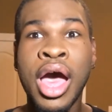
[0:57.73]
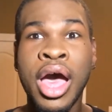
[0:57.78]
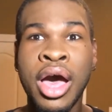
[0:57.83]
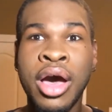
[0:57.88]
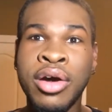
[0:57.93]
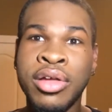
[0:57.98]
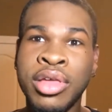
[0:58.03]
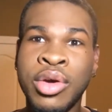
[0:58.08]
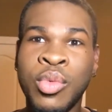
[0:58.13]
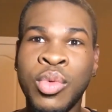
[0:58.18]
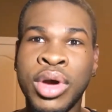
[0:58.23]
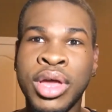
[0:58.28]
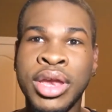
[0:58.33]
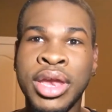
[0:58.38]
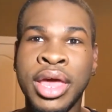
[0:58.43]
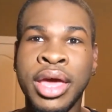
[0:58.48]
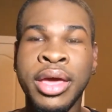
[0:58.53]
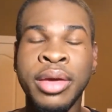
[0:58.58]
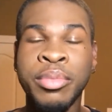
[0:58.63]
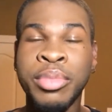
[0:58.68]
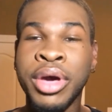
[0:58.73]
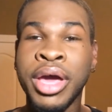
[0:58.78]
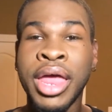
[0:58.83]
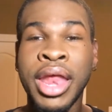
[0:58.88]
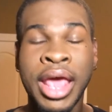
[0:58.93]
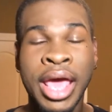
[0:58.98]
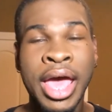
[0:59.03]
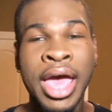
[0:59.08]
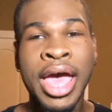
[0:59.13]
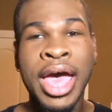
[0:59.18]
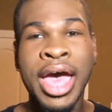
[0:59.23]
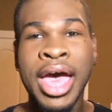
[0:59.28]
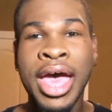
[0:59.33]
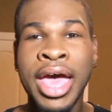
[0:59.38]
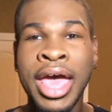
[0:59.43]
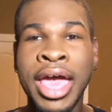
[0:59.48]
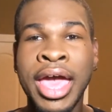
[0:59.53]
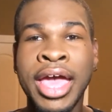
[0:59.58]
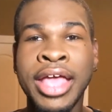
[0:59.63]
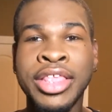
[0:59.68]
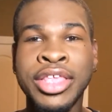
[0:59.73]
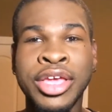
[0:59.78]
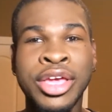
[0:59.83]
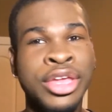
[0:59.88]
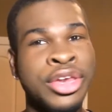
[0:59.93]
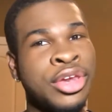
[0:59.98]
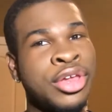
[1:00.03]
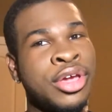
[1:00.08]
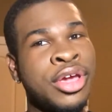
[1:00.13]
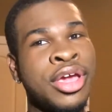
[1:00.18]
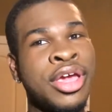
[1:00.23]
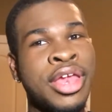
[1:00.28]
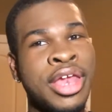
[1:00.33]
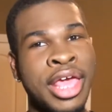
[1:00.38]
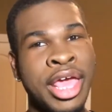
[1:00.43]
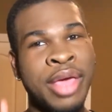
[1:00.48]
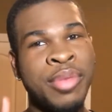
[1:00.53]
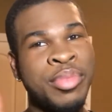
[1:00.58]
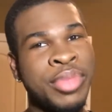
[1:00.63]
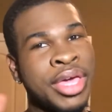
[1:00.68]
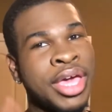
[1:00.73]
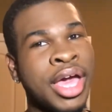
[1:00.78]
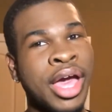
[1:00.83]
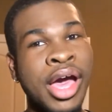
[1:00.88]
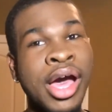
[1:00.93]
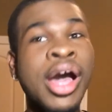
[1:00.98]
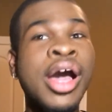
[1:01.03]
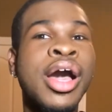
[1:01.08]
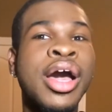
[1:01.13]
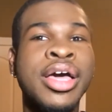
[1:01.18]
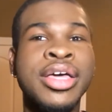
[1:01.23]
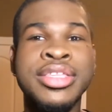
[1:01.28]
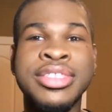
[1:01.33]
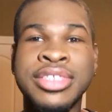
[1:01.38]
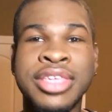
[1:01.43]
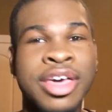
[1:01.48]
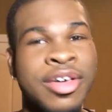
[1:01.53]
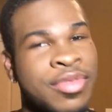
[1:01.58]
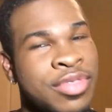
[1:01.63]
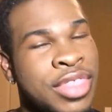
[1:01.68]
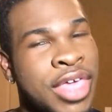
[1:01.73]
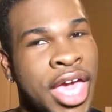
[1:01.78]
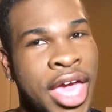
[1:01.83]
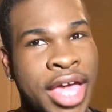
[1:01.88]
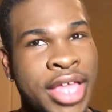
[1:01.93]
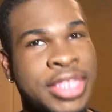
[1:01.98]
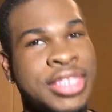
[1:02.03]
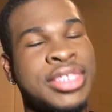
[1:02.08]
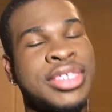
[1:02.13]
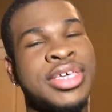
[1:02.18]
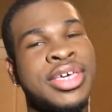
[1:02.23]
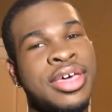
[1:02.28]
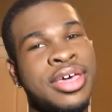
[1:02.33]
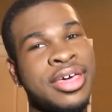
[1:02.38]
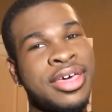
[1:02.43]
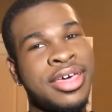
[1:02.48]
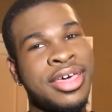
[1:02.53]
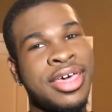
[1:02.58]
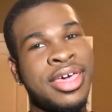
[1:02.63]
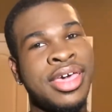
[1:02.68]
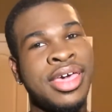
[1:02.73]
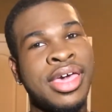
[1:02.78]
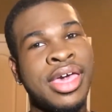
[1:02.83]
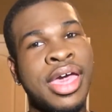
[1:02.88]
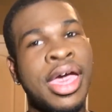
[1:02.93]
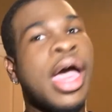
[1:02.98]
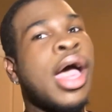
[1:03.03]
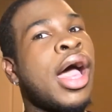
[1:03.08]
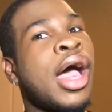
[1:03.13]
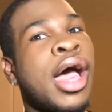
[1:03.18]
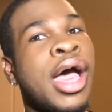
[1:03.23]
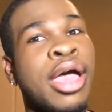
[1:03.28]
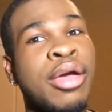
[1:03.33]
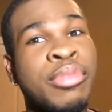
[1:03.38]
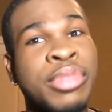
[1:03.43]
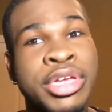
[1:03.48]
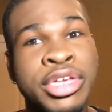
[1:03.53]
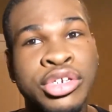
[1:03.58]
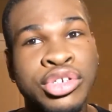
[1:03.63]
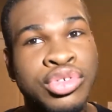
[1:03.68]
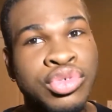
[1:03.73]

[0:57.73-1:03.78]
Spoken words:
all in one day, but I had to endure it, and because of that, I'm a